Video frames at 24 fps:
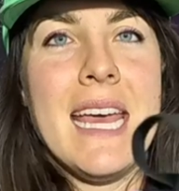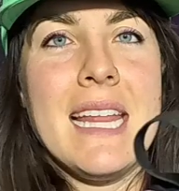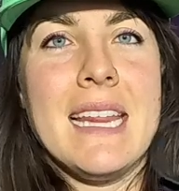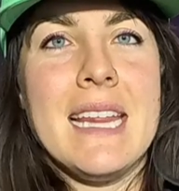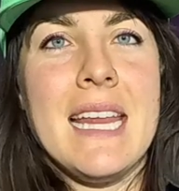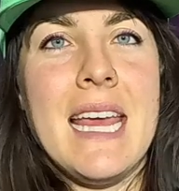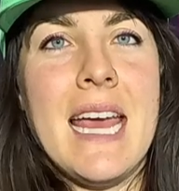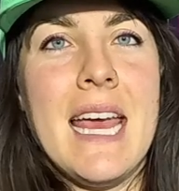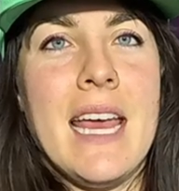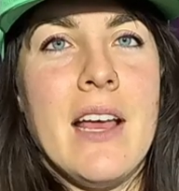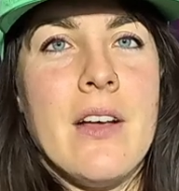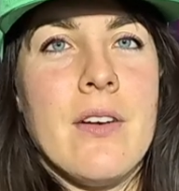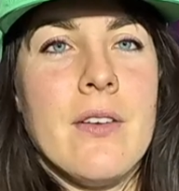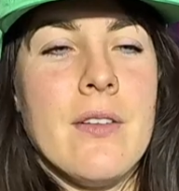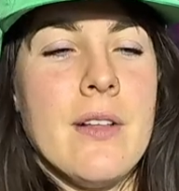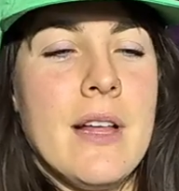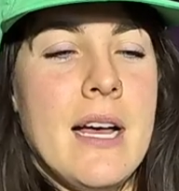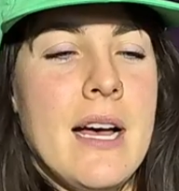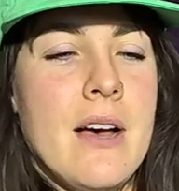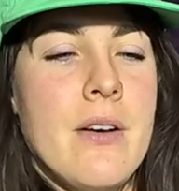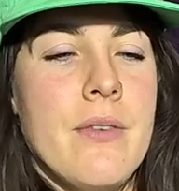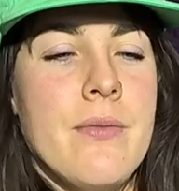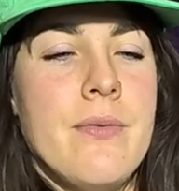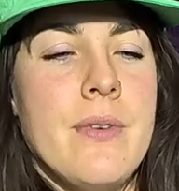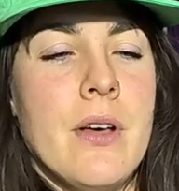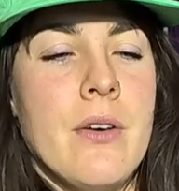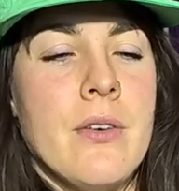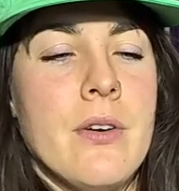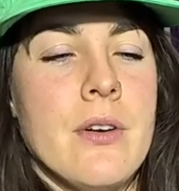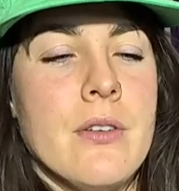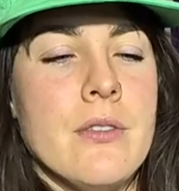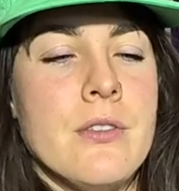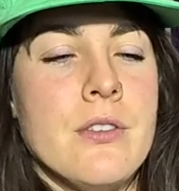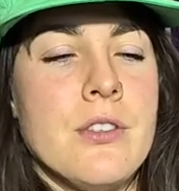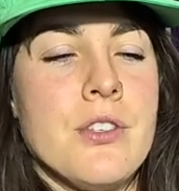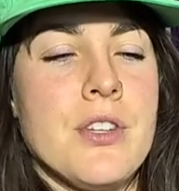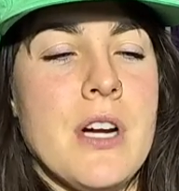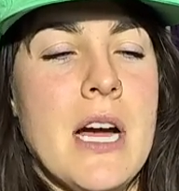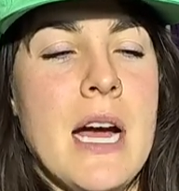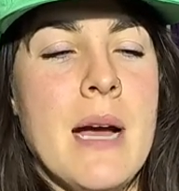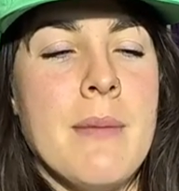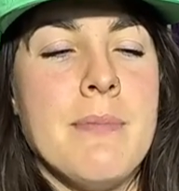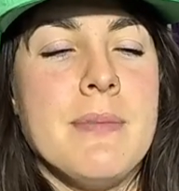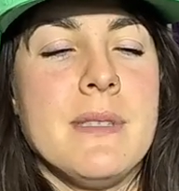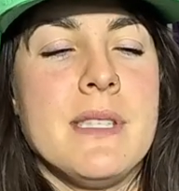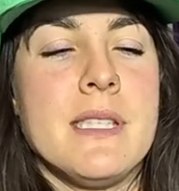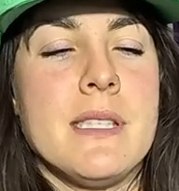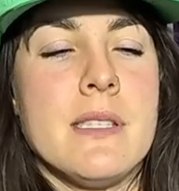and the ankle have Velcro
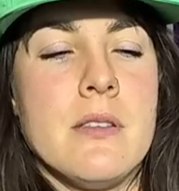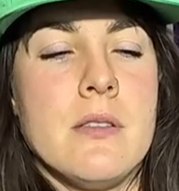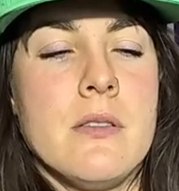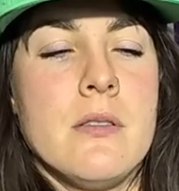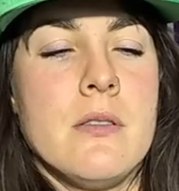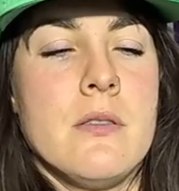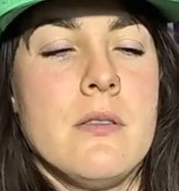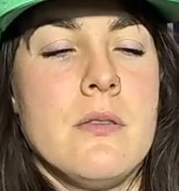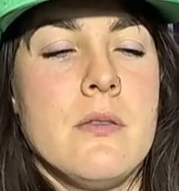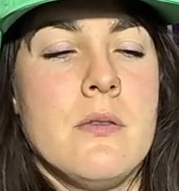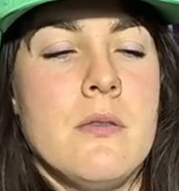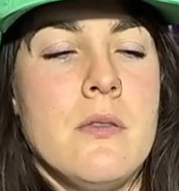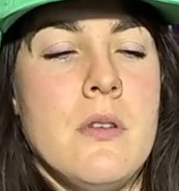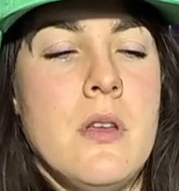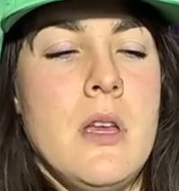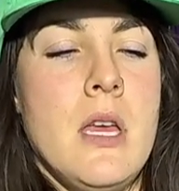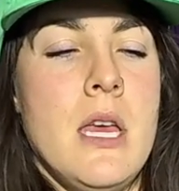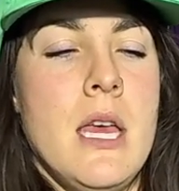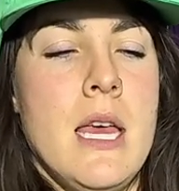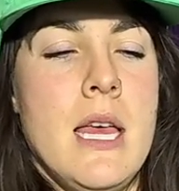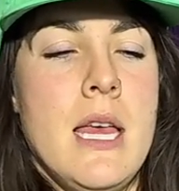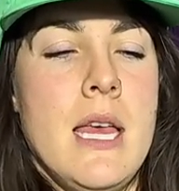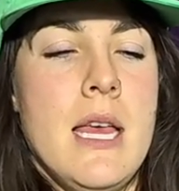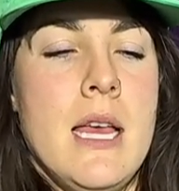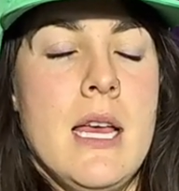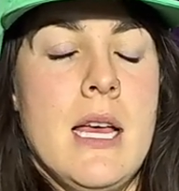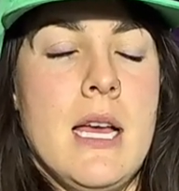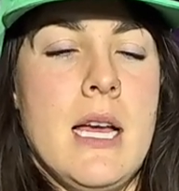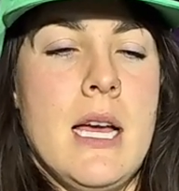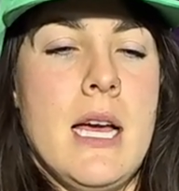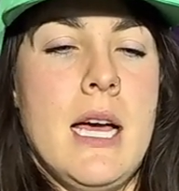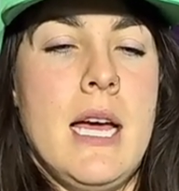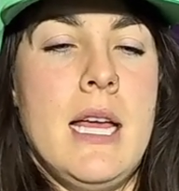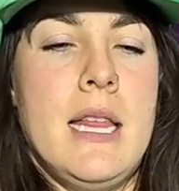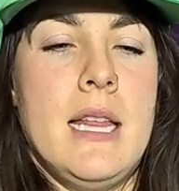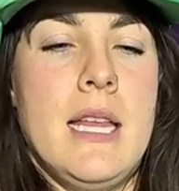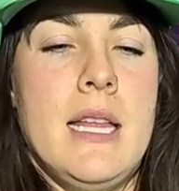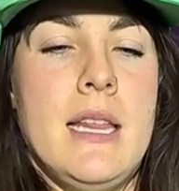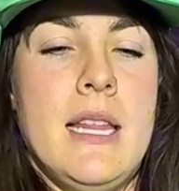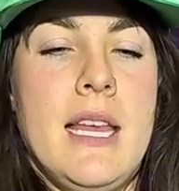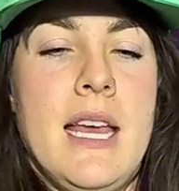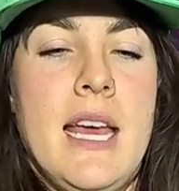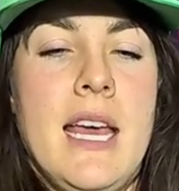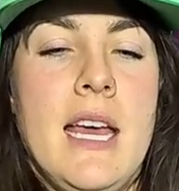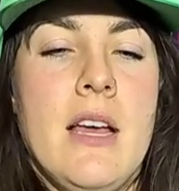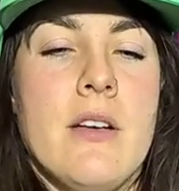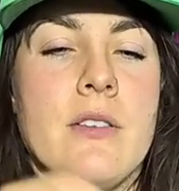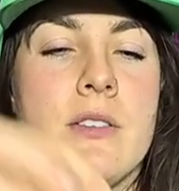straps. And then
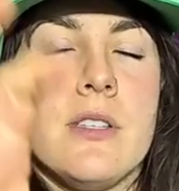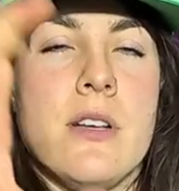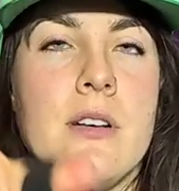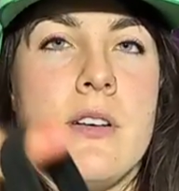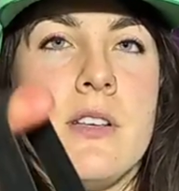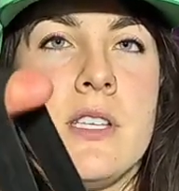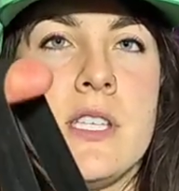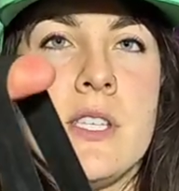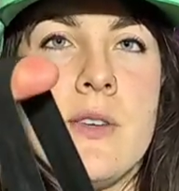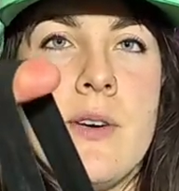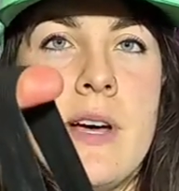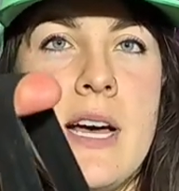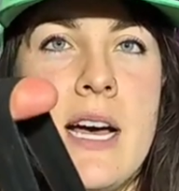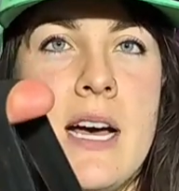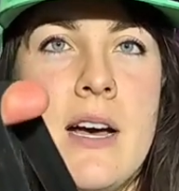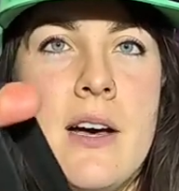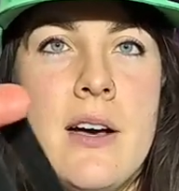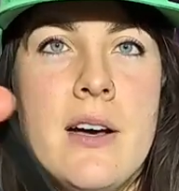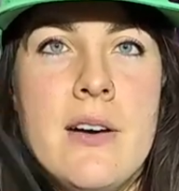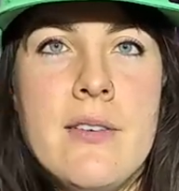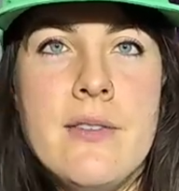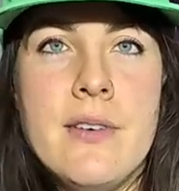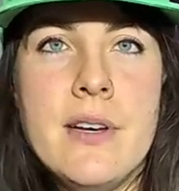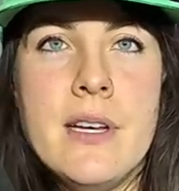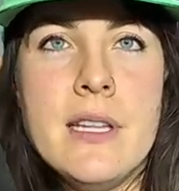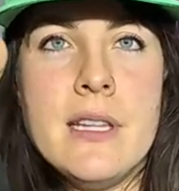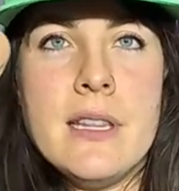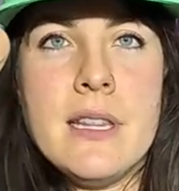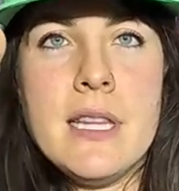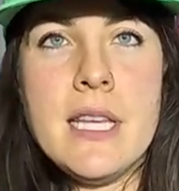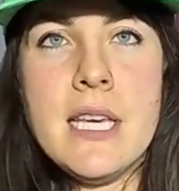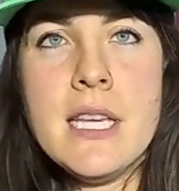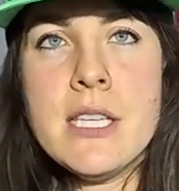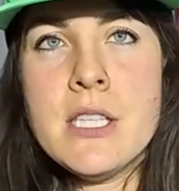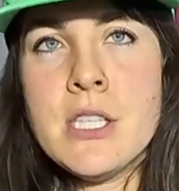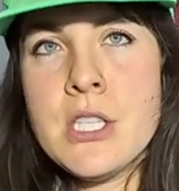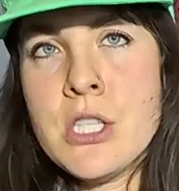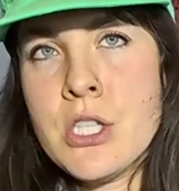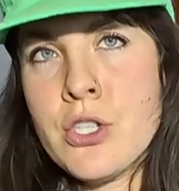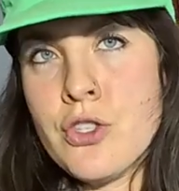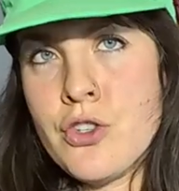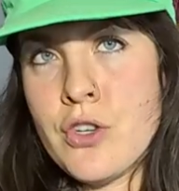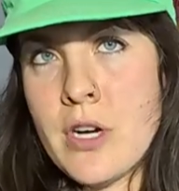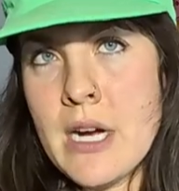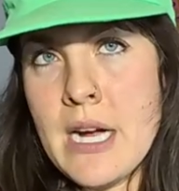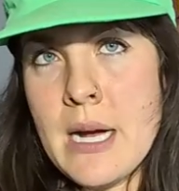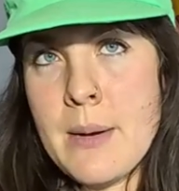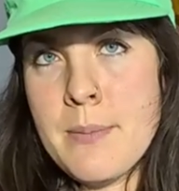the ankles also have these
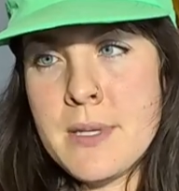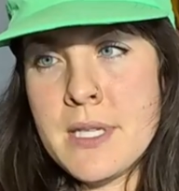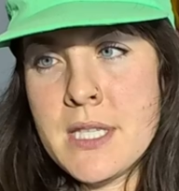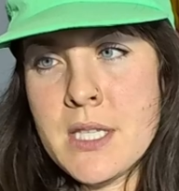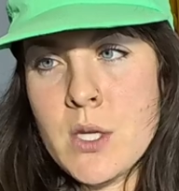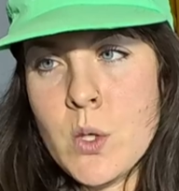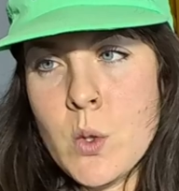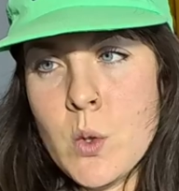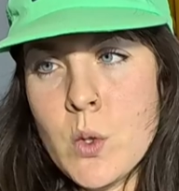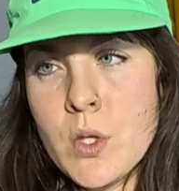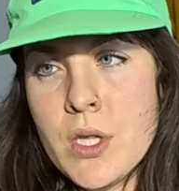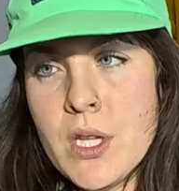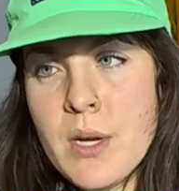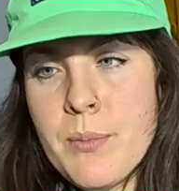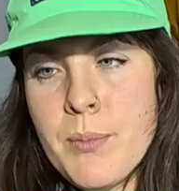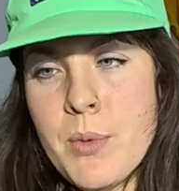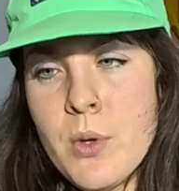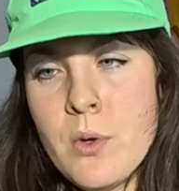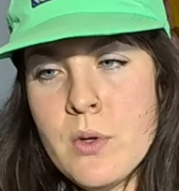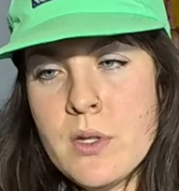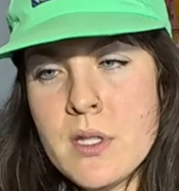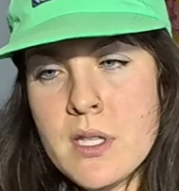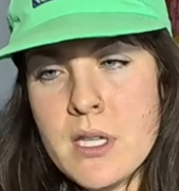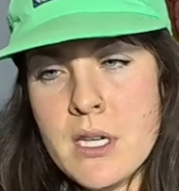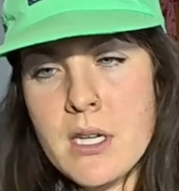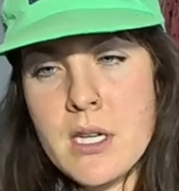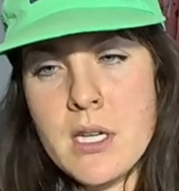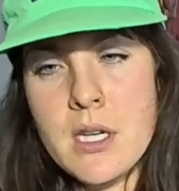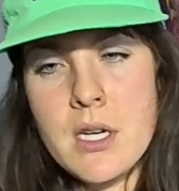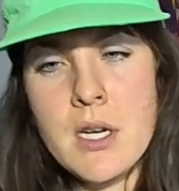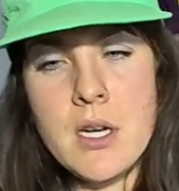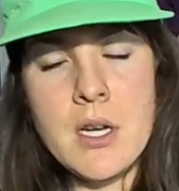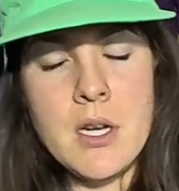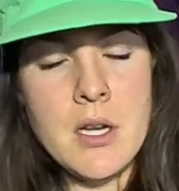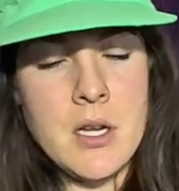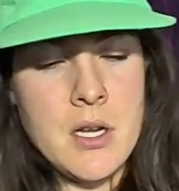straps to hold their boots on.